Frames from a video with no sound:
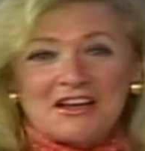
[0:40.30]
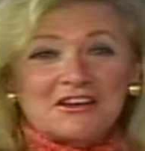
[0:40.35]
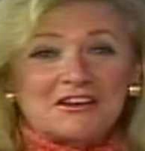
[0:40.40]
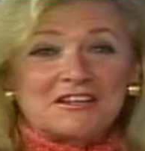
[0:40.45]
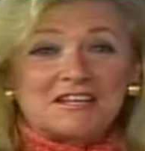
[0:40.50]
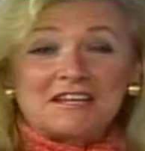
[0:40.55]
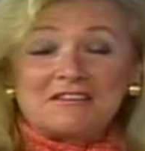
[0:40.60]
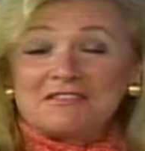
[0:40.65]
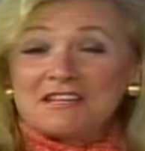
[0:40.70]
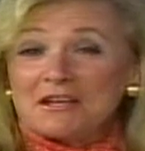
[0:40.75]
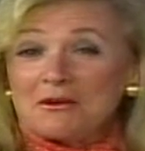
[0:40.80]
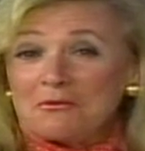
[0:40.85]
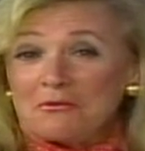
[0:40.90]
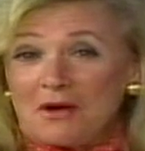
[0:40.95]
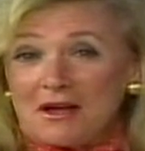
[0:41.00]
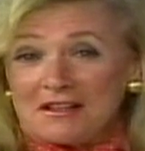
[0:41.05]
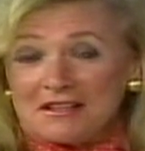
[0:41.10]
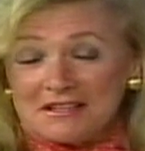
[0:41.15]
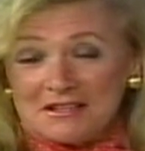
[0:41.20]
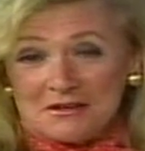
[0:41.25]
Good evening and
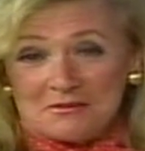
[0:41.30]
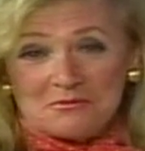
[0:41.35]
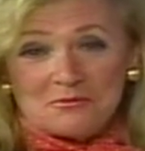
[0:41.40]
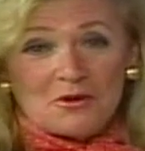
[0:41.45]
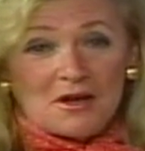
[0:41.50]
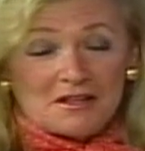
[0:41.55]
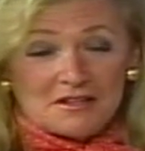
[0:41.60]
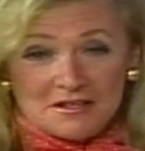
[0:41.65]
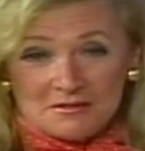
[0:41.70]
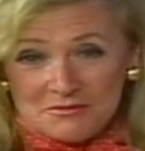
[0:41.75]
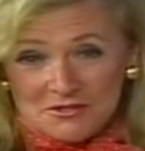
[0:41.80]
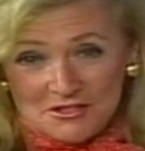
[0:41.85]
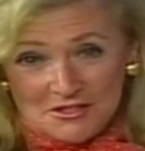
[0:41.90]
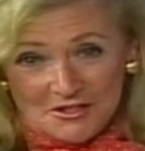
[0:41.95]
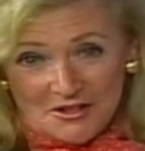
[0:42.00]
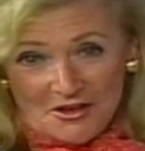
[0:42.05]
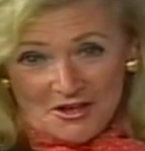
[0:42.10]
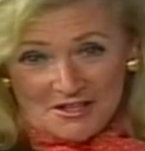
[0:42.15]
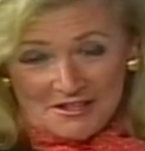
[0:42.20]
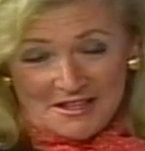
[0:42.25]
welcome. Welcome to
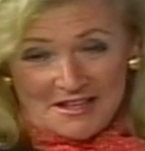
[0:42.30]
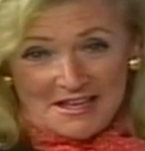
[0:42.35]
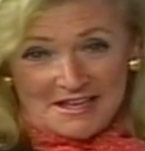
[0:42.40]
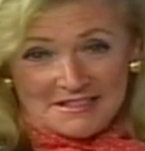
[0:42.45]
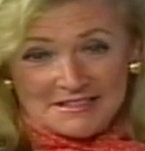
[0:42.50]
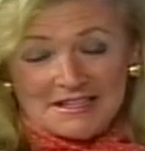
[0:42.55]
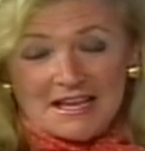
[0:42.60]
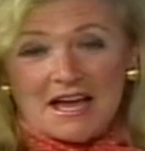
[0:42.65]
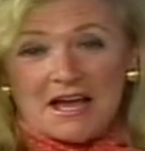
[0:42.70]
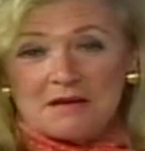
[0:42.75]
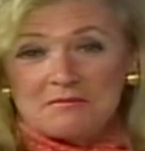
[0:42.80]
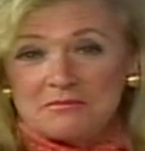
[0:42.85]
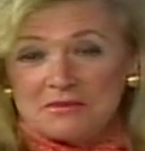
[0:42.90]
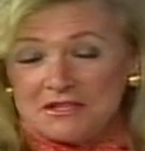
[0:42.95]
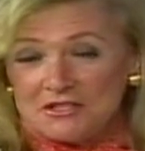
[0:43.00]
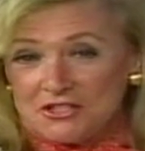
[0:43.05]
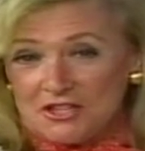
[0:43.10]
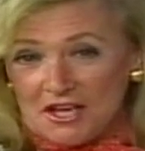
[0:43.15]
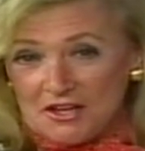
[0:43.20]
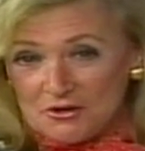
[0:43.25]
LawLine. I'm
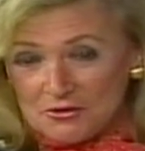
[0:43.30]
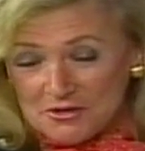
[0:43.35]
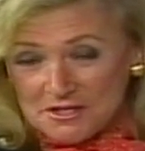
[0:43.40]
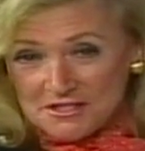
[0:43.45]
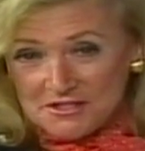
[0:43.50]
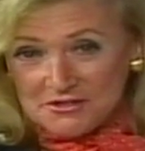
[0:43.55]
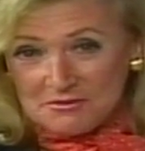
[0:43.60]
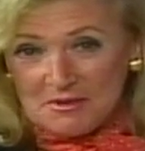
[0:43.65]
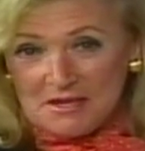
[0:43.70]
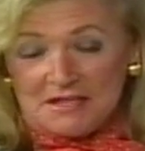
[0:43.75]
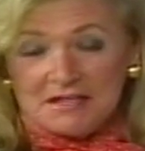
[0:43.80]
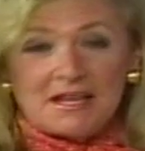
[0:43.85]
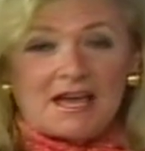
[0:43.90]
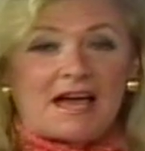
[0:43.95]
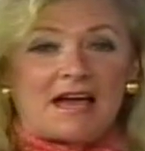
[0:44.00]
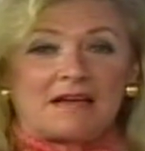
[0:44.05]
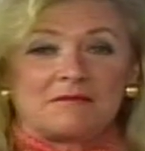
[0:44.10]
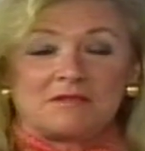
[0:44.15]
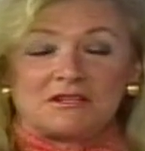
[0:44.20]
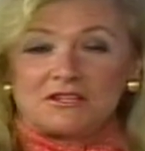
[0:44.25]
B.J. Krinsman.
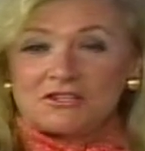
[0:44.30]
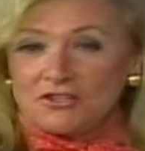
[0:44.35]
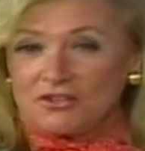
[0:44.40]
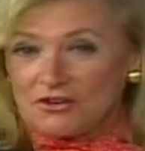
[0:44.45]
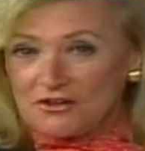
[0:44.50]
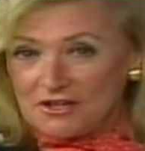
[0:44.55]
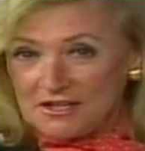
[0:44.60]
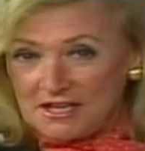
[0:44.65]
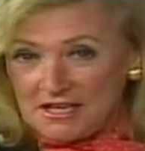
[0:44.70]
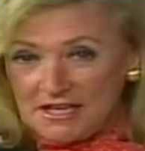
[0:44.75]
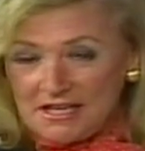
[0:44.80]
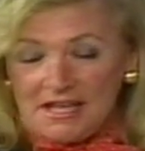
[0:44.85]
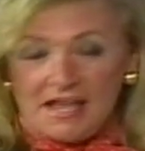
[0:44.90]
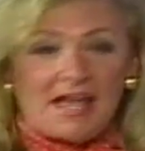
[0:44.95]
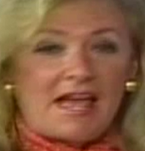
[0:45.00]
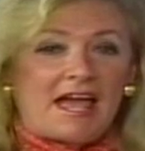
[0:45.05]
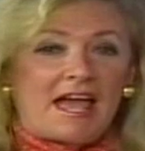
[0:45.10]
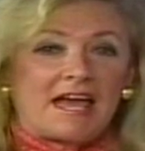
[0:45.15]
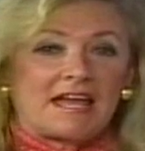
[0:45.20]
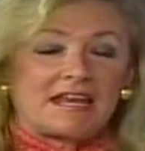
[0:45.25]
I'm an attorney,
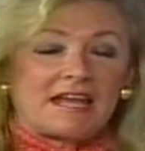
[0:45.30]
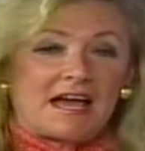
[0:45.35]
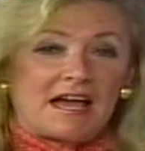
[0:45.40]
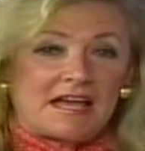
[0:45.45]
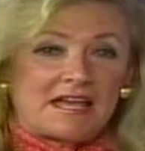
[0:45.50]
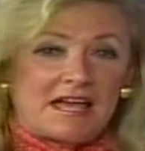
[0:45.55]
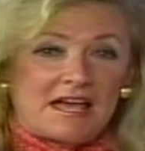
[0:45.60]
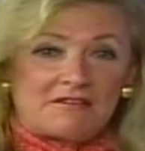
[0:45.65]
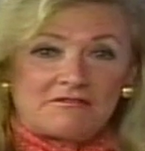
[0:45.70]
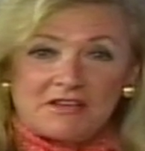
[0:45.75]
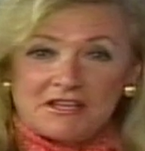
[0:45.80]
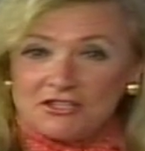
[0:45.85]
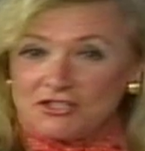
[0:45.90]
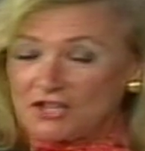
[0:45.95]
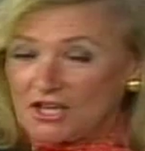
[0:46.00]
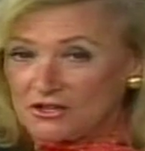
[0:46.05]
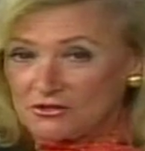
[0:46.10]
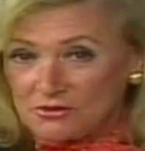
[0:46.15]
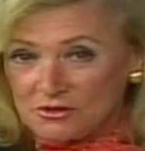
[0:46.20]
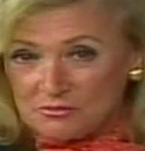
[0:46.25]
and I have a
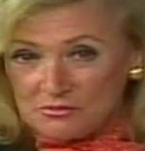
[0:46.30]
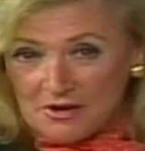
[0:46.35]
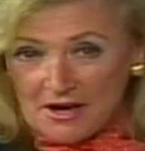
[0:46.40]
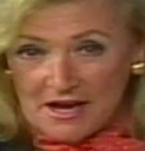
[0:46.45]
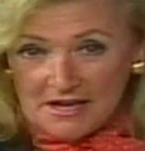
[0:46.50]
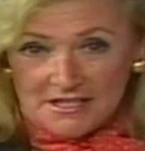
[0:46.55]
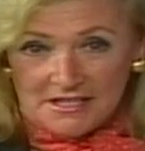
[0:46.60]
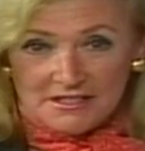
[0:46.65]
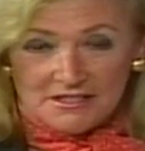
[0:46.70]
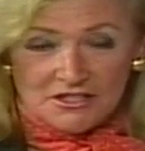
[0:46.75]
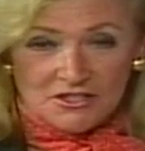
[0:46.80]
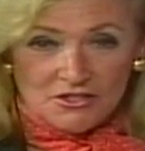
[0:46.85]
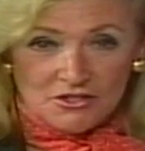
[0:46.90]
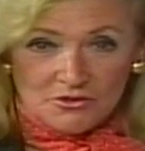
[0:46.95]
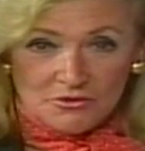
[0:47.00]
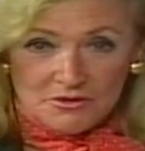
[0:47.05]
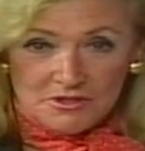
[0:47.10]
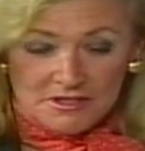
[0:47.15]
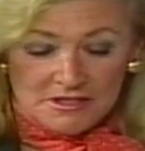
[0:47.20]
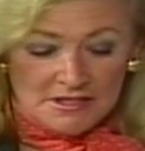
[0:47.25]
general practice in
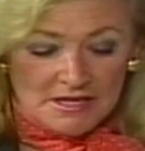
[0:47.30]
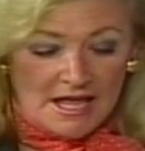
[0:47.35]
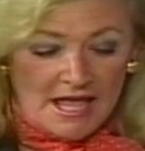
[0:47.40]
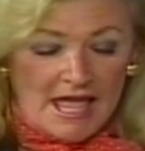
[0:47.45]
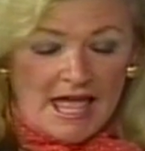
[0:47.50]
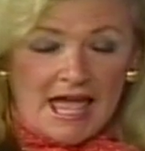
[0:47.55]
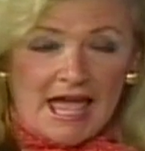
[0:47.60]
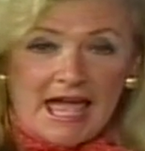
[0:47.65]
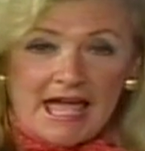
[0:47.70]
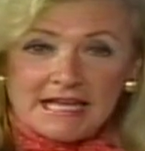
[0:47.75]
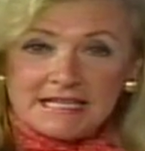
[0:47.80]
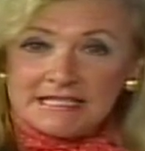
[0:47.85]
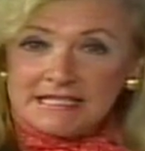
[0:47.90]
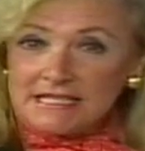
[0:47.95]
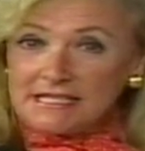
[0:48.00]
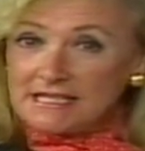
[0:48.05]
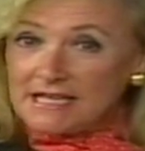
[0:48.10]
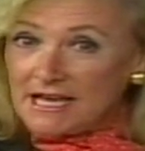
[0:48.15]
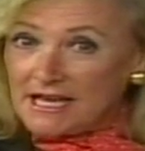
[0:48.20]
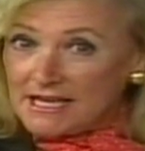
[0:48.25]
Newton. And
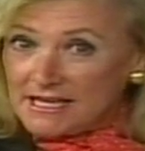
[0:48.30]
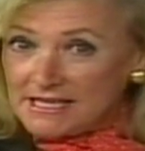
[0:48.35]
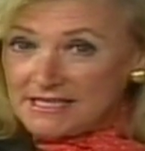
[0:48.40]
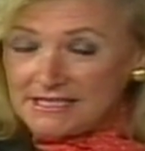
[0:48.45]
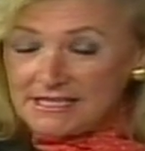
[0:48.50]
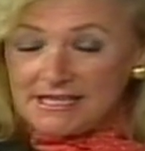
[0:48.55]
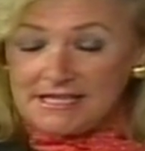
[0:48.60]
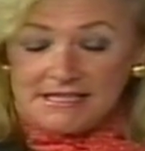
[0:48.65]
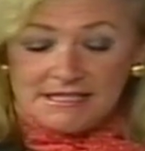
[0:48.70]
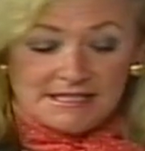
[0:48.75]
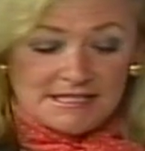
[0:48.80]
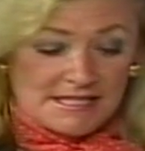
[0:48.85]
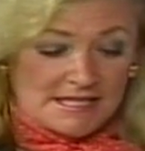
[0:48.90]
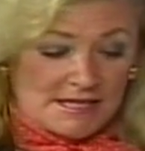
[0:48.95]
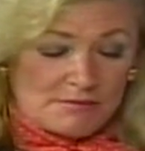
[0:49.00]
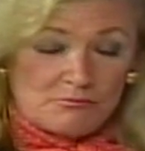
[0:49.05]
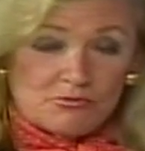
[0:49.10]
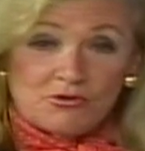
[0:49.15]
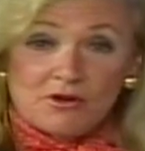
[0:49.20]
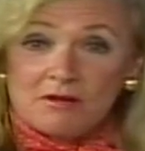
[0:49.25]
tonight is
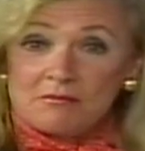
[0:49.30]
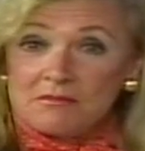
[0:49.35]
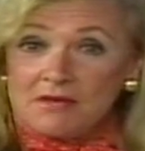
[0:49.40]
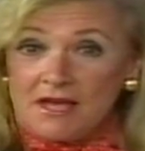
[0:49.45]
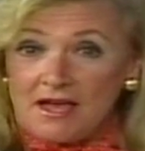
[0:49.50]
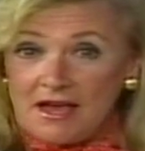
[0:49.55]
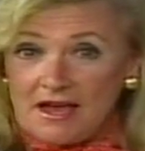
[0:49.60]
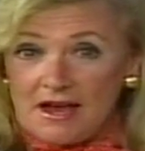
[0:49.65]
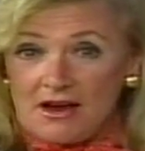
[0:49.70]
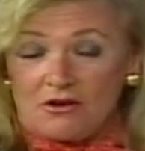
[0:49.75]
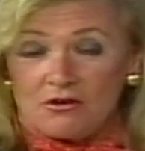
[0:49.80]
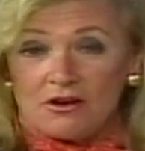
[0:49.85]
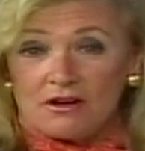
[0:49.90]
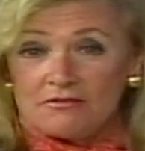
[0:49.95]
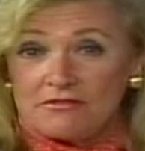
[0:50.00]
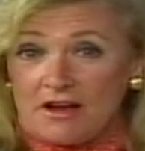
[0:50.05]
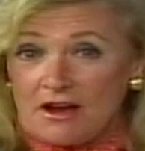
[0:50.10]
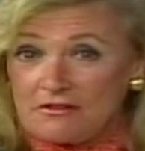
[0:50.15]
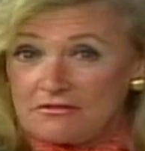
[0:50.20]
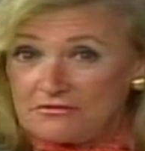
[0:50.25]
the premiere
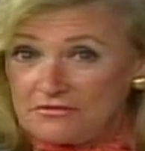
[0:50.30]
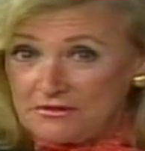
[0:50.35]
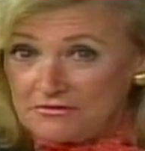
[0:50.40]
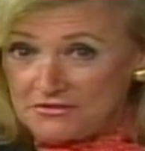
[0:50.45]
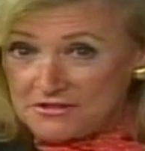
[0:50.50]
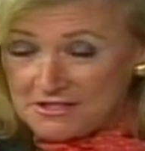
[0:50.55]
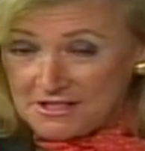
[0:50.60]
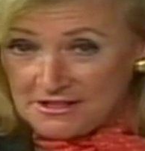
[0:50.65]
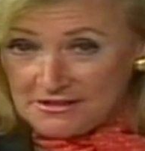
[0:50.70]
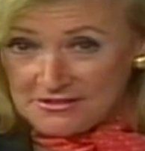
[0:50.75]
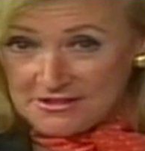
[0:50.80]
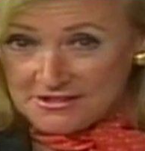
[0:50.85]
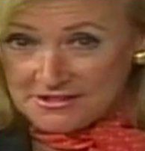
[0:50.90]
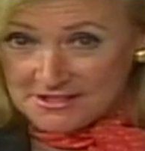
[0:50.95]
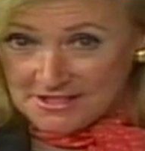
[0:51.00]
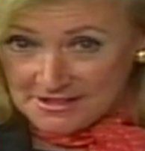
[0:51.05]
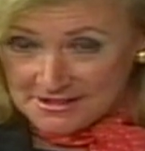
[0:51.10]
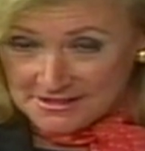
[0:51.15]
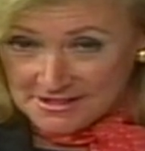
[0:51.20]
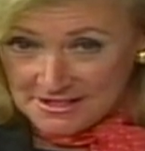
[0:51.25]
of our 15th
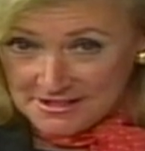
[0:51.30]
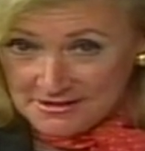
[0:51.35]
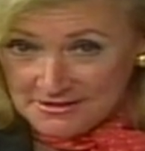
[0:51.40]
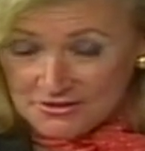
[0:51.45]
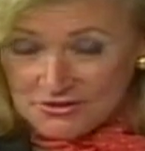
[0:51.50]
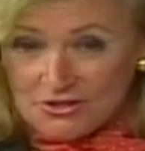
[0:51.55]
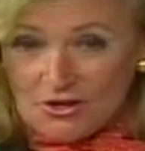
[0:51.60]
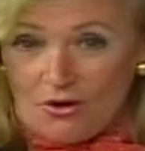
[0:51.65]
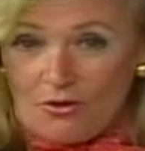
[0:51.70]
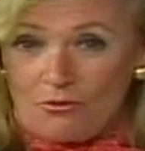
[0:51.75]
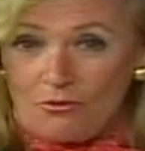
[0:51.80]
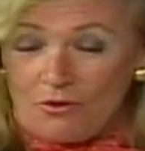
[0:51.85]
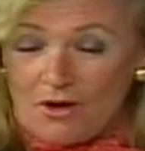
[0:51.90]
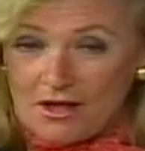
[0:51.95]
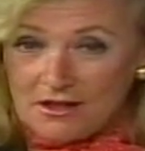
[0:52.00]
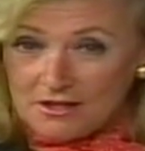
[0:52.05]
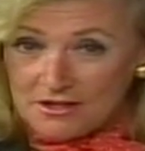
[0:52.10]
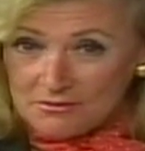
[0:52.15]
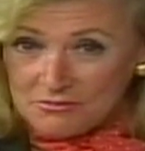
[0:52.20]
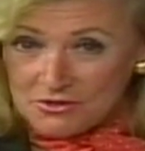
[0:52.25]
season, so
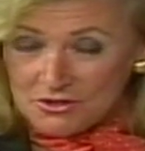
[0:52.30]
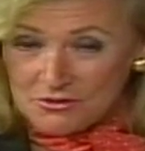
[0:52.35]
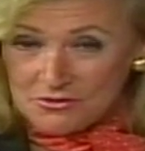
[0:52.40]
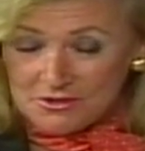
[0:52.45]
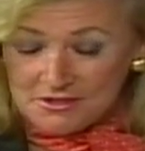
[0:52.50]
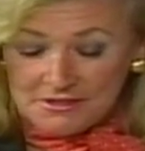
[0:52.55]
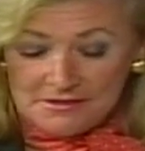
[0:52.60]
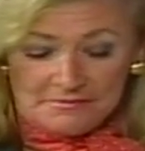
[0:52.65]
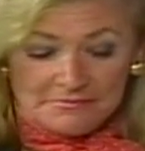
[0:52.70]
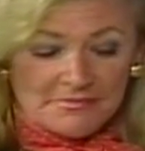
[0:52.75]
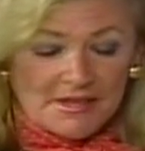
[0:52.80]
welcome, Newton.